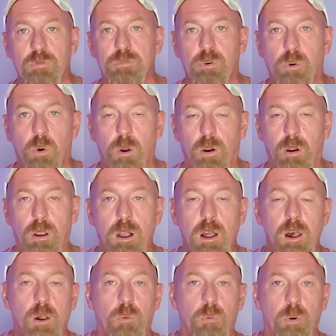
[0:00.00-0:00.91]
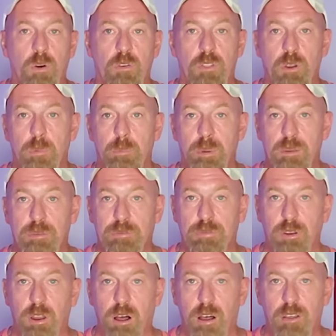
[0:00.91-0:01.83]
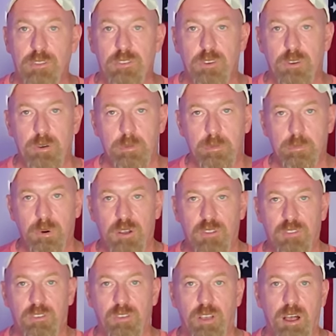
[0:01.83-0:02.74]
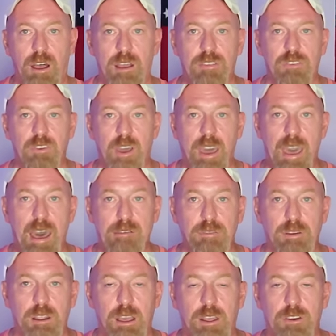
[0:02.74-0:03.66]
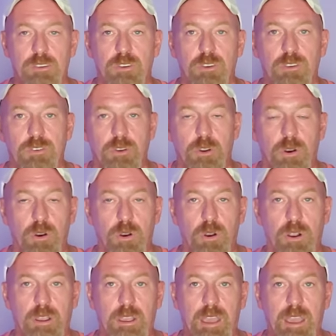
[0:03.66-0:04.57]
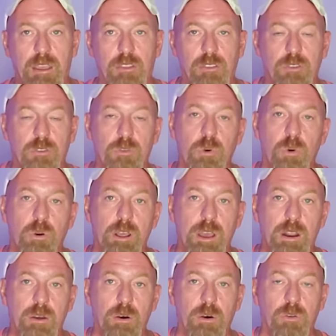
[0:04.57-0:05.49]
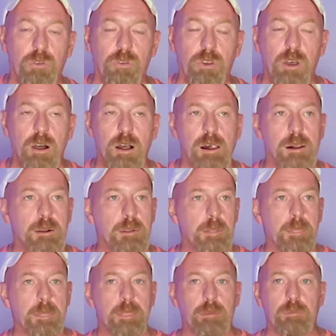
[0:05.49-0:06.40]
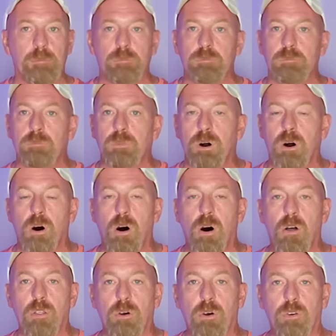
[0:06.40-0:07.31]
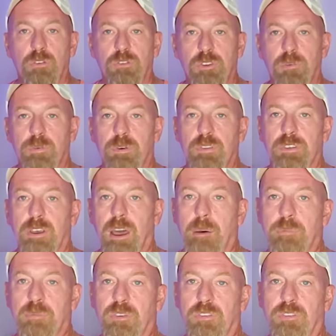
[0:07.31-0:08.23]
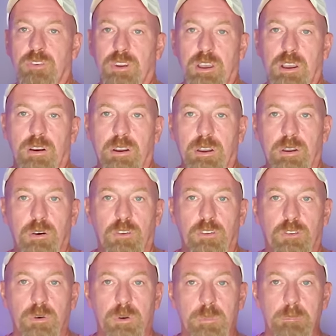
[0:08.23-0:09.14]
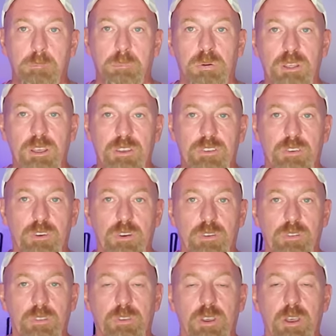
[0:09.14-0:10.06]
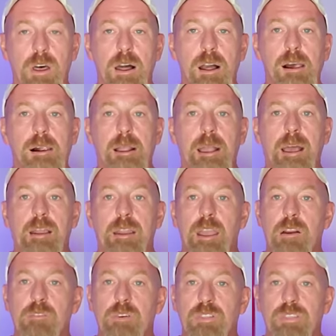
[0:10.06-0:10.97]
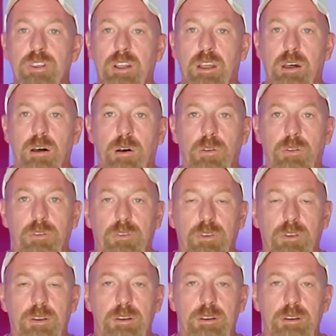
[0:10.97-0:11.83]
for, whether it be floods, mudslides, avalanches, hurricanes, tornadoes, all those different types of scenarios and blizzards and everything else.